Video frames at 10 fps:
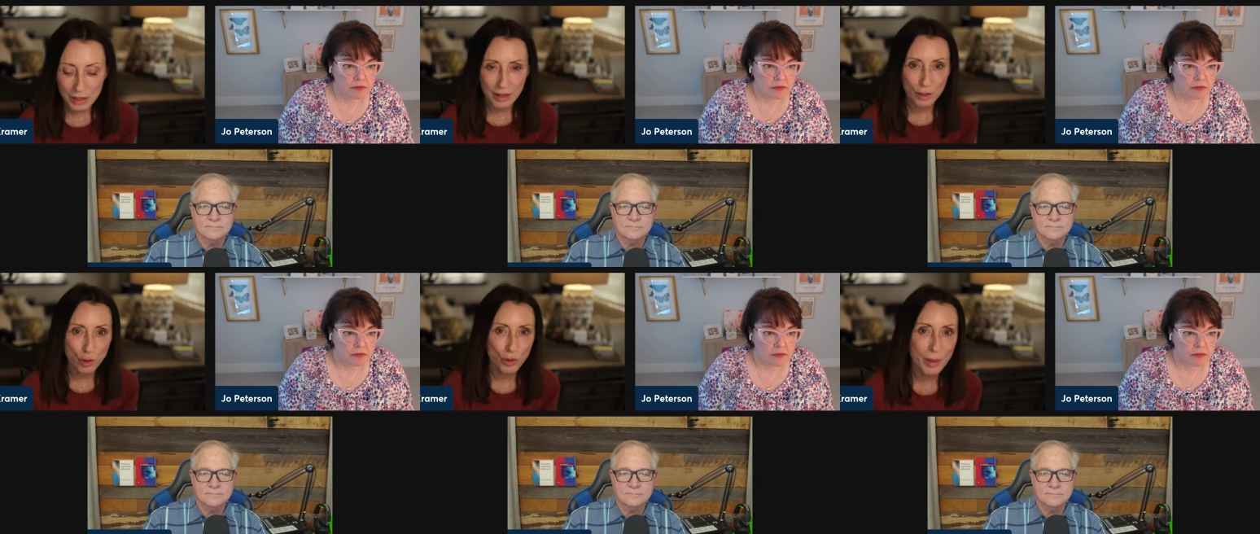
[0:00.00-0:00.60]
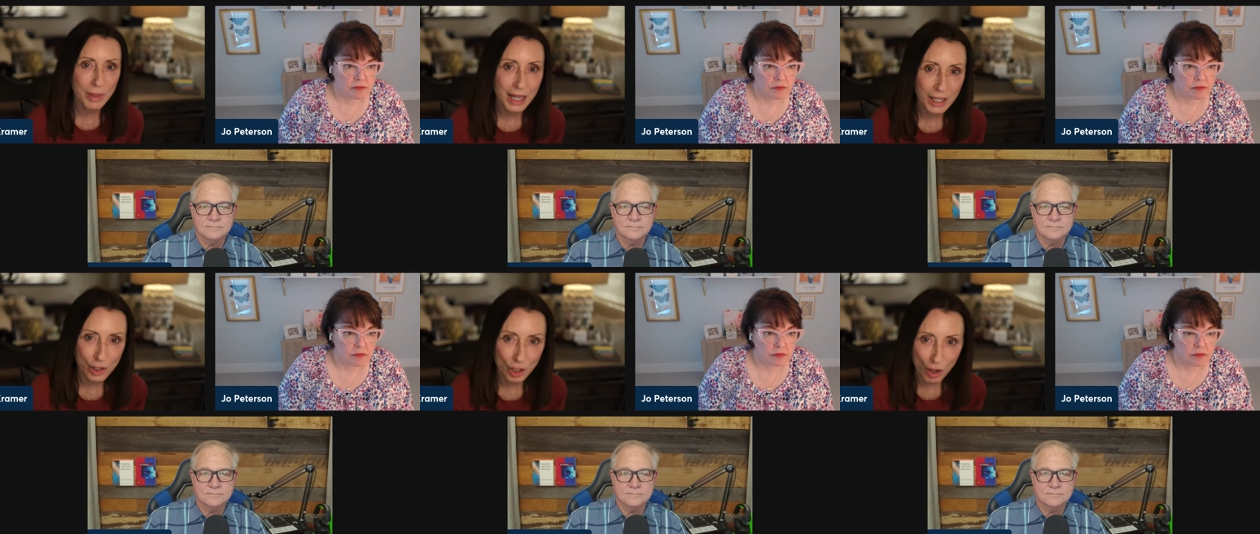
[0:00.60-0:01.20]
Speaker 1: and the
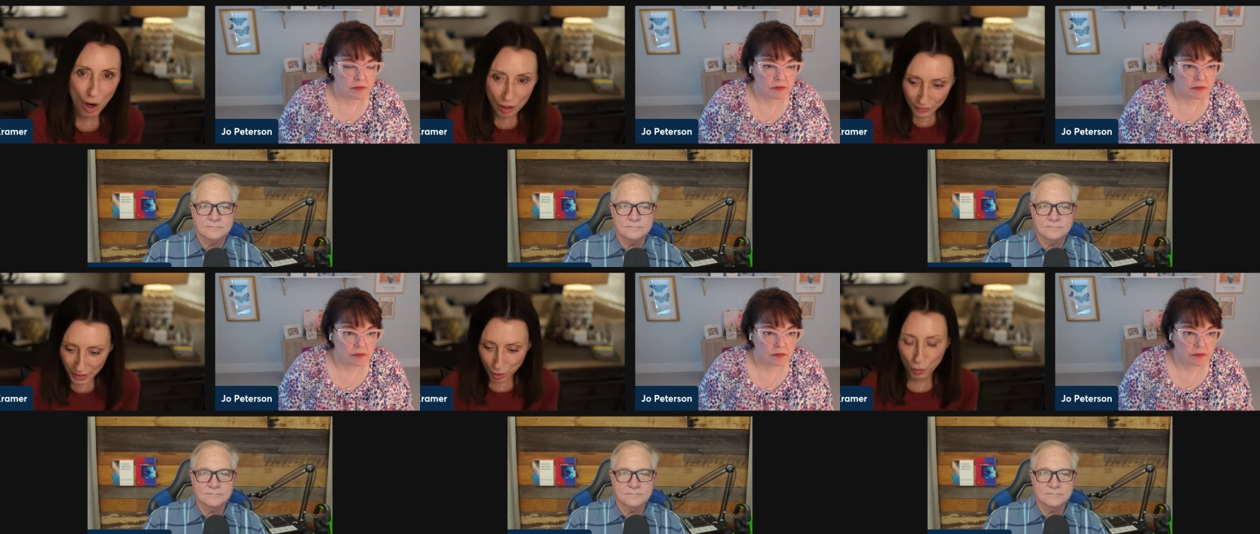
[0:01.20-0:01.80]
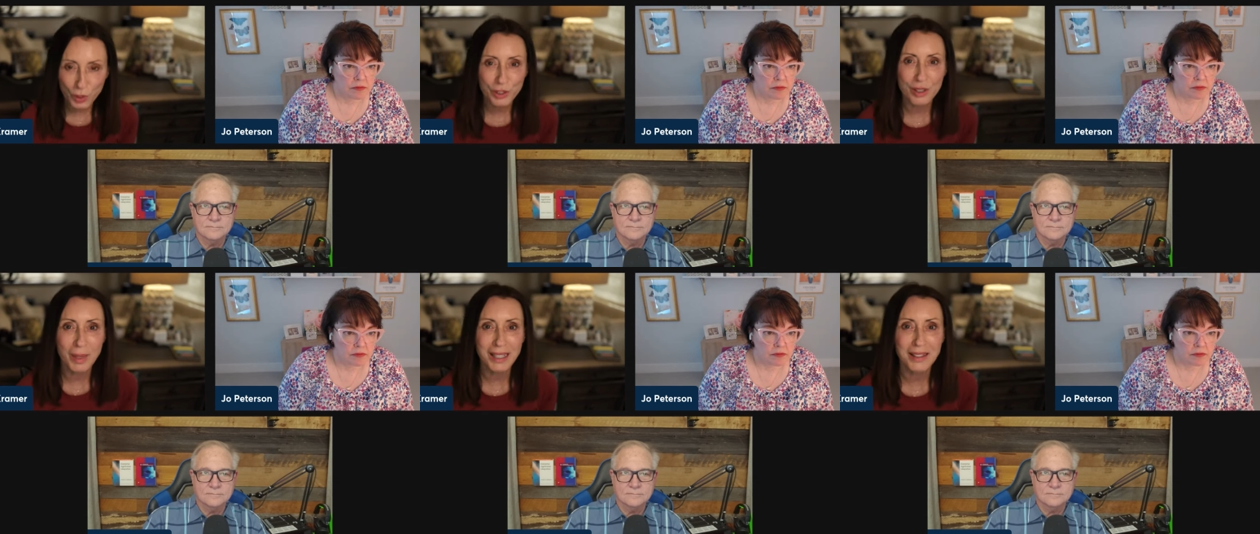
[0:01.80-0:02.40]
trepidation. All of these
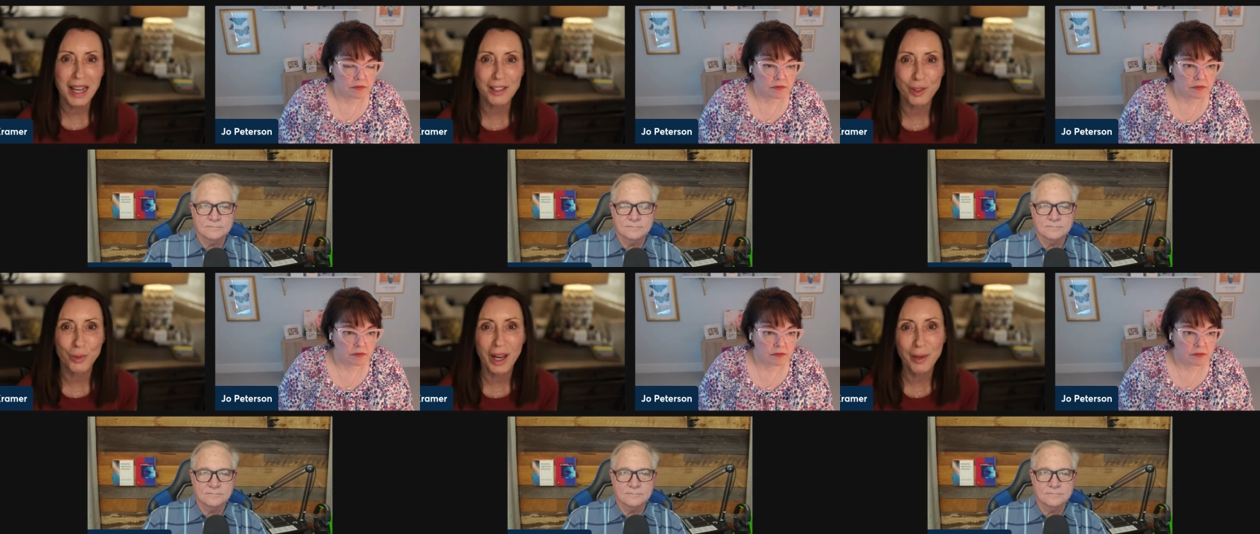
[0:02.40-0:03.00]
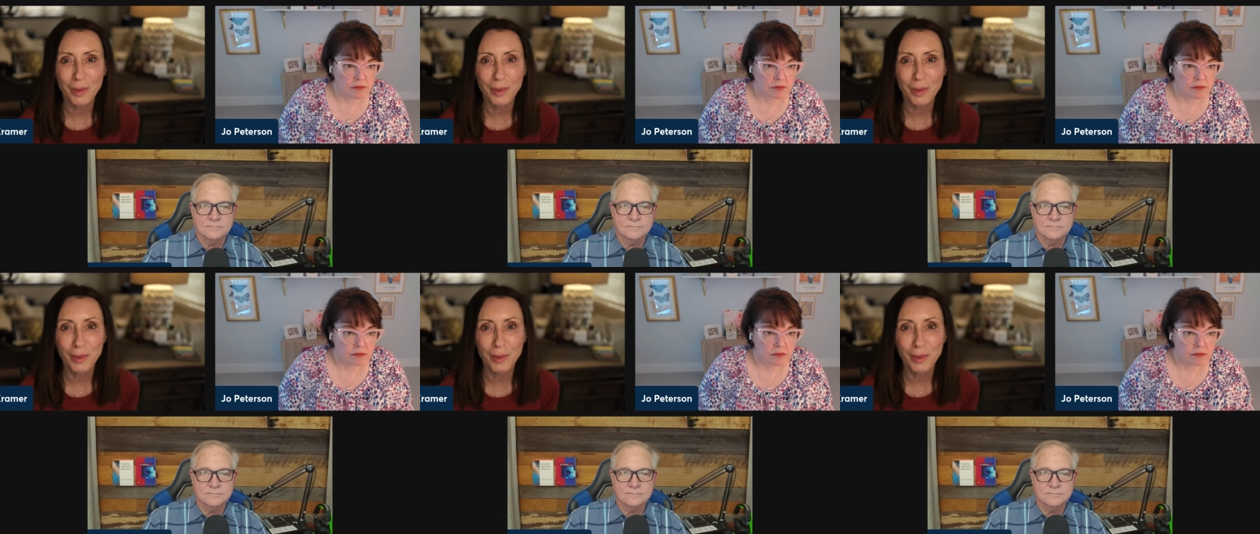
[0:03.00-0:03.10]
words make sense, right?